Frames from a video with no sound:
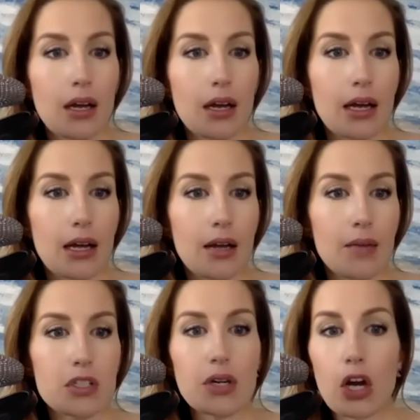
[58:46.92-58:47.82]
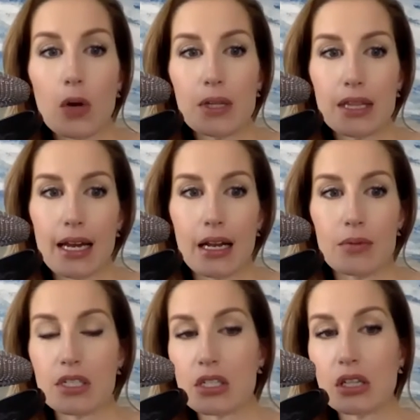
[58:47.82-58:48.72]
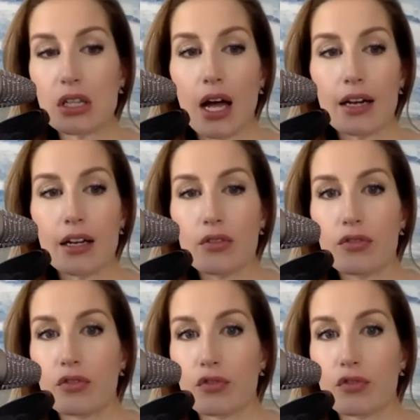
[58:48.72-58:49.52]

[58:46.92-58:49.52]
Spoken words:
So I hope that helps. There's a lot of